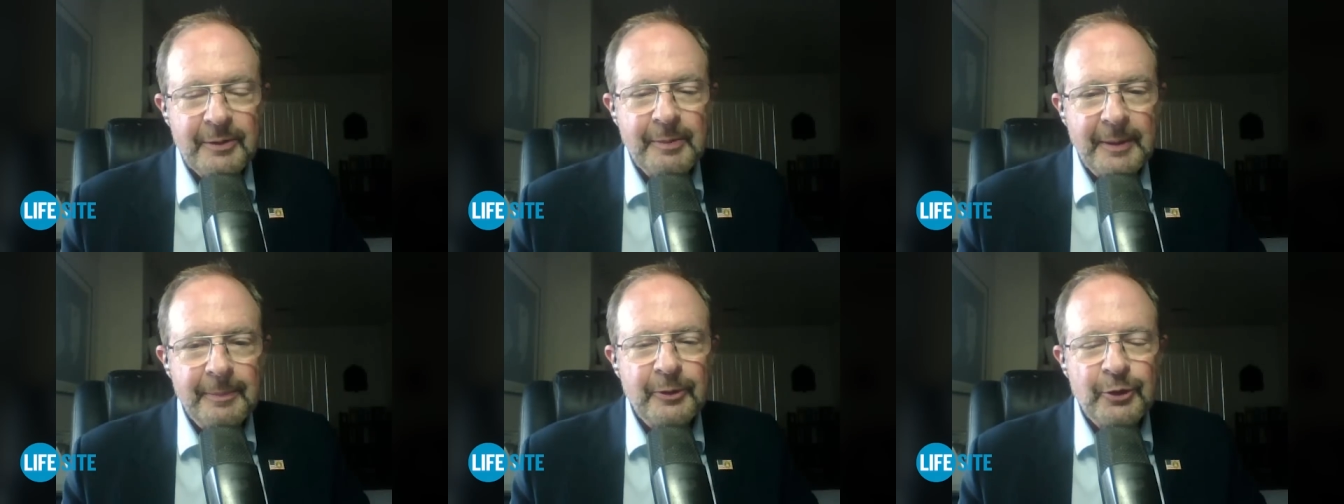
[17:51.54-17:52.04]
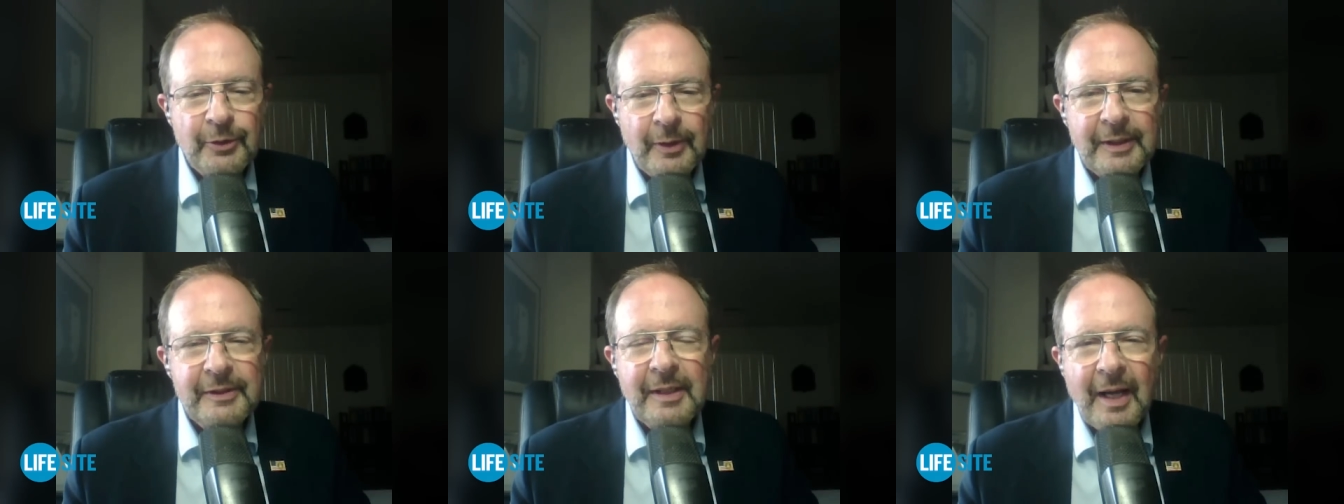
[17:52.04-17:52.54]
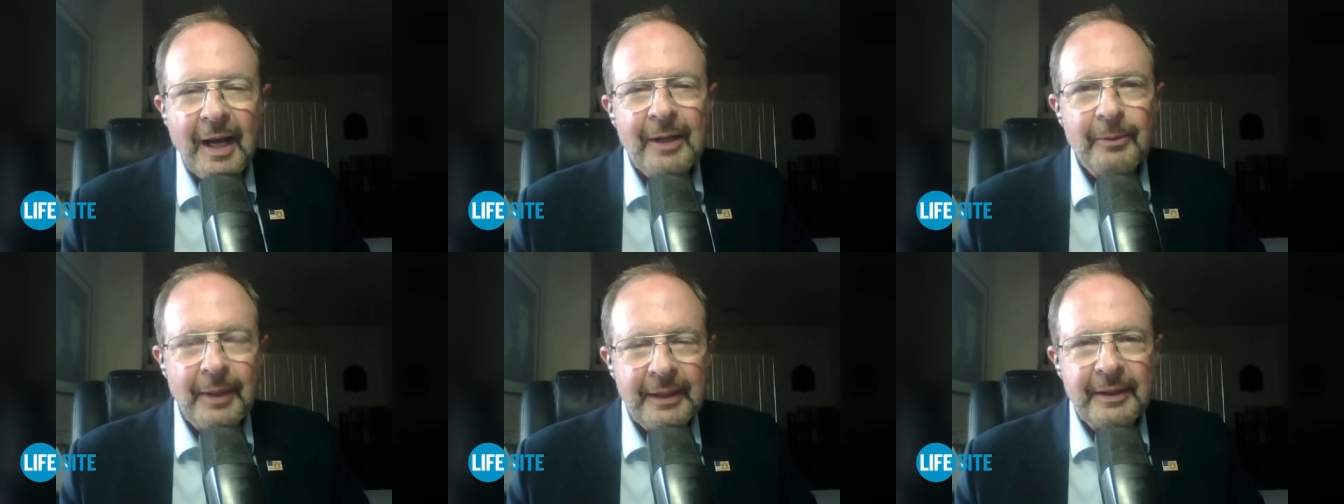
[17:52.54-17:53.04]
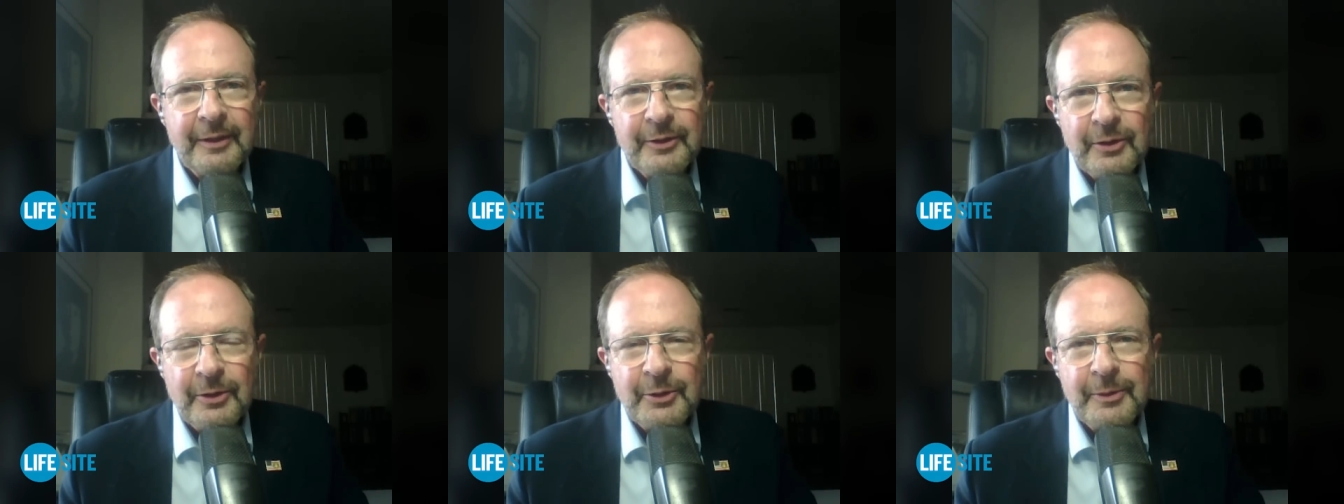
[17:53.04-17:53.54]
people trust high-ranking
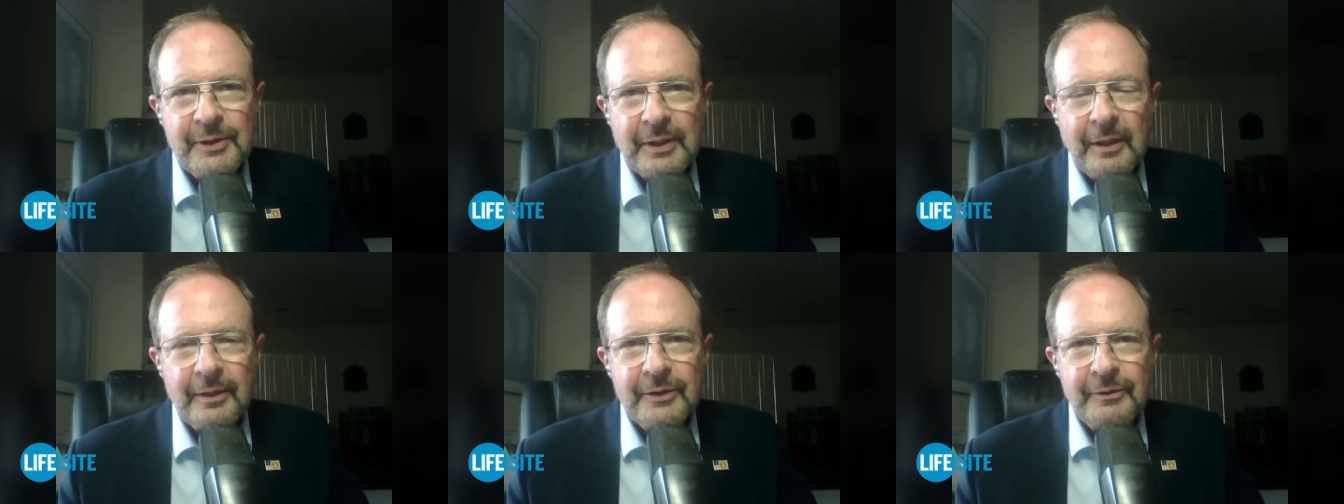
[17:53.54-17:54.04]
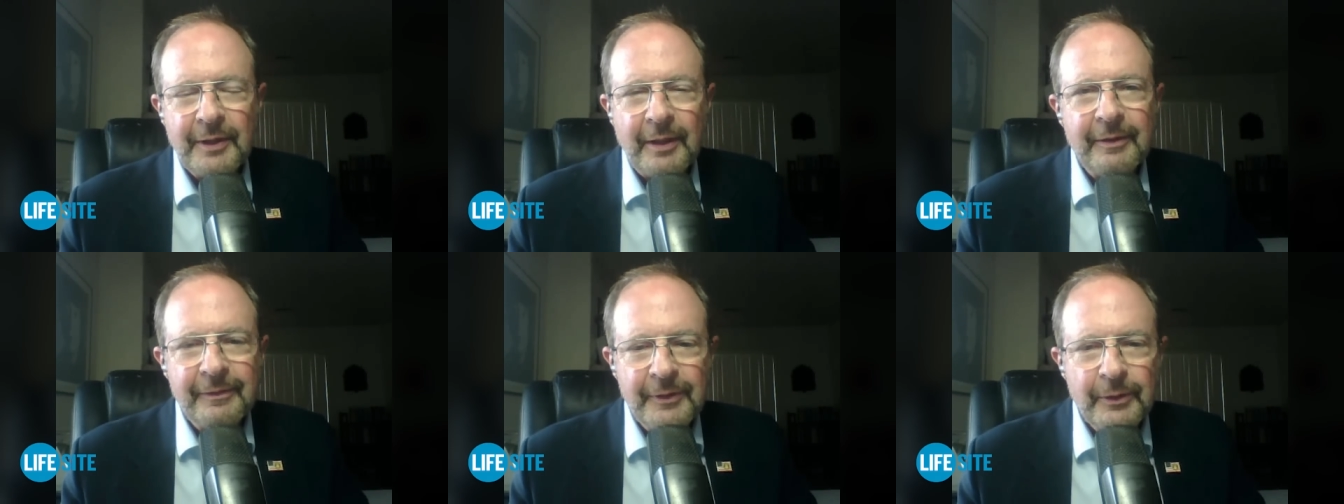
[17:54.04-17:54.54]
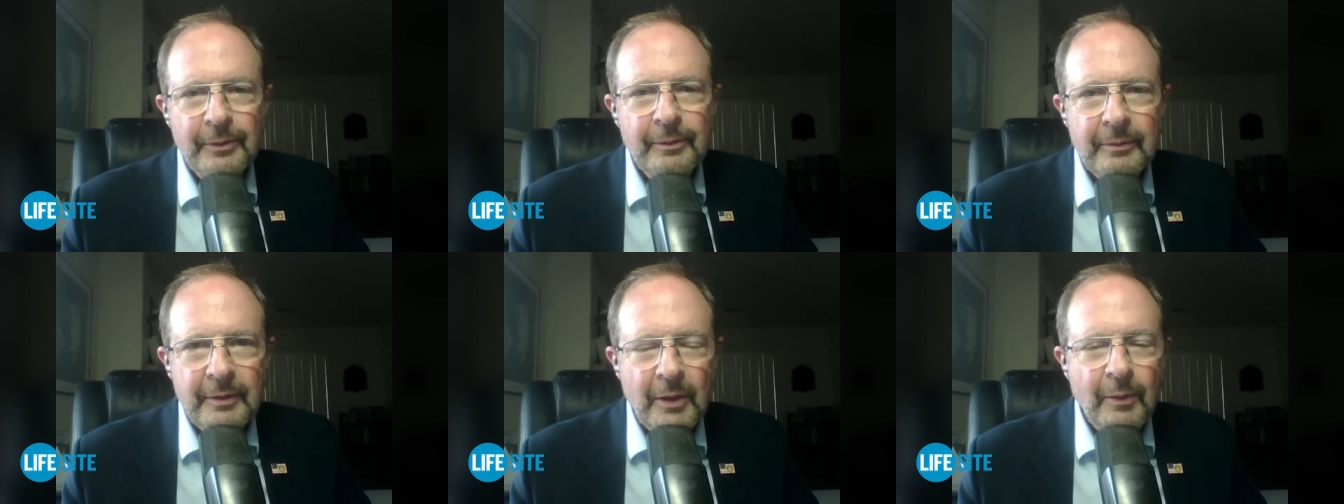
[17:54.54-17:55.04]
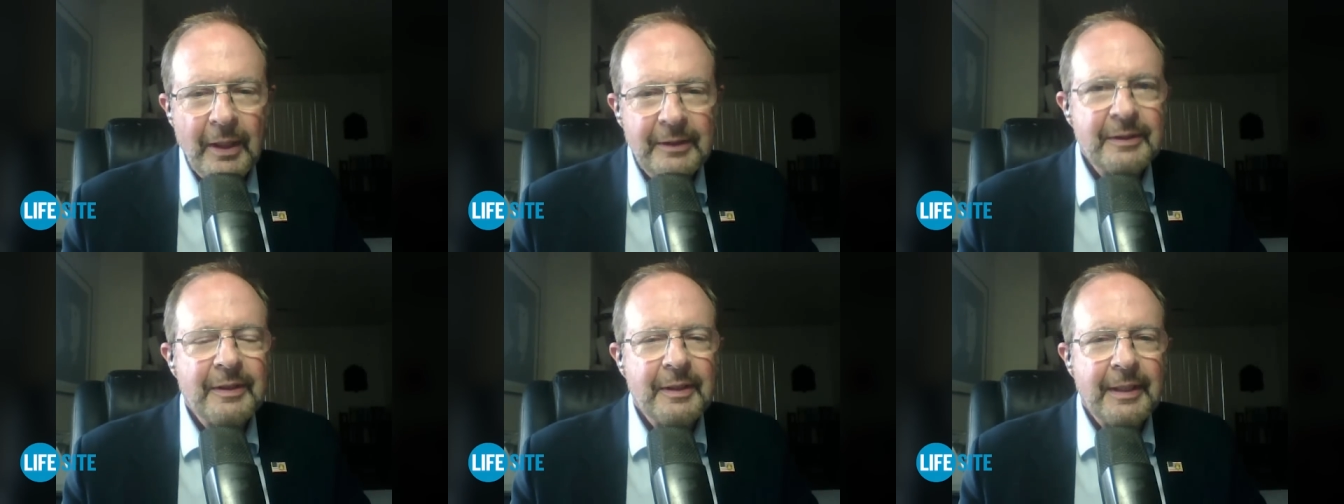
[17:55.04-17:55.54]
search results. Very few go on
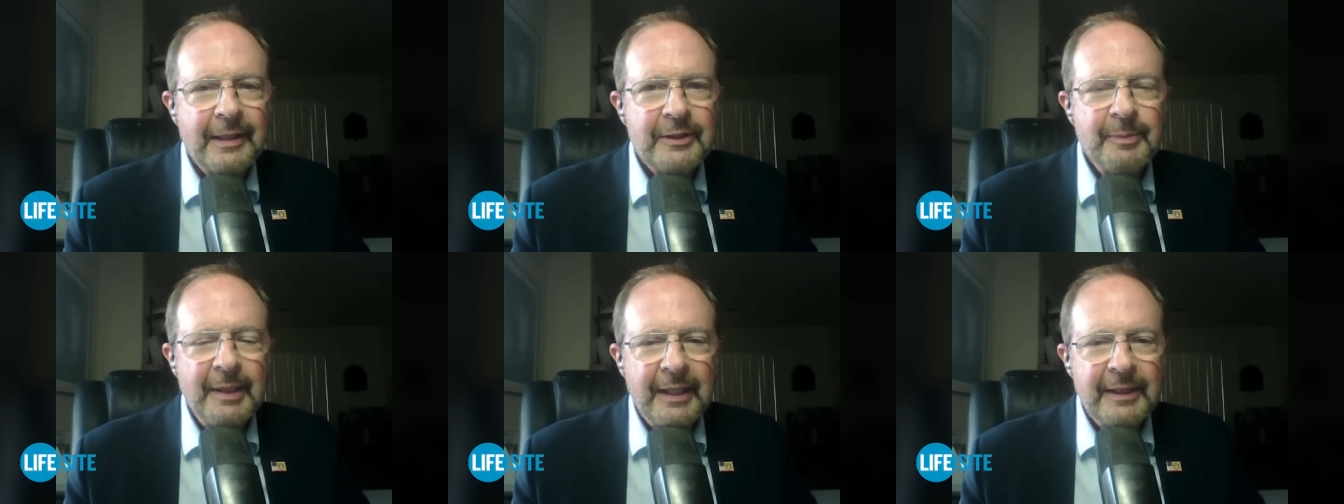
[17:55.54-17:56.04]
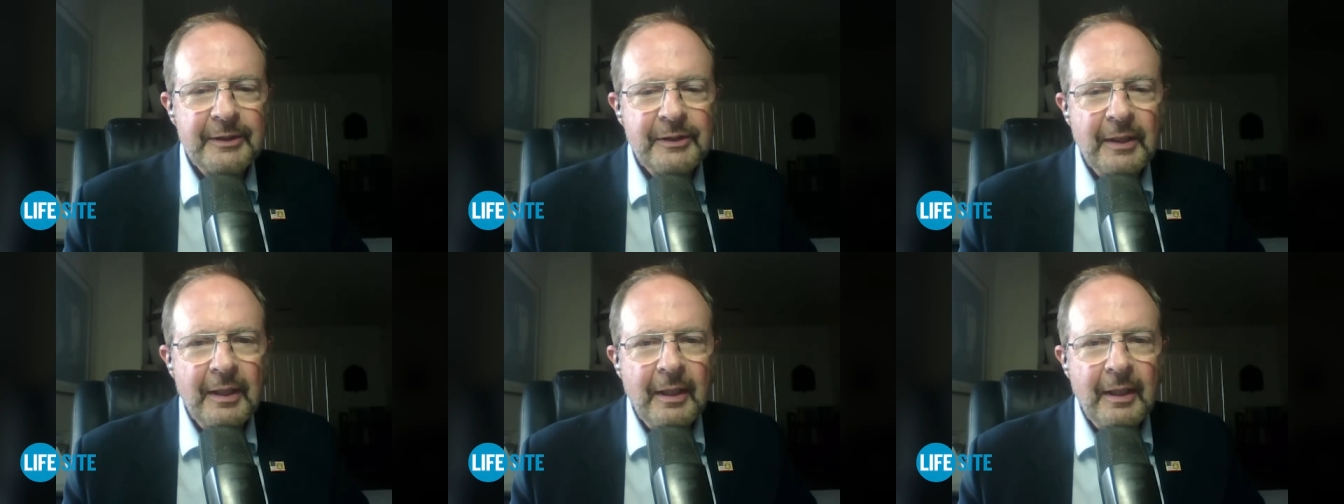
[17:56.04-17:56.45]
to the next page.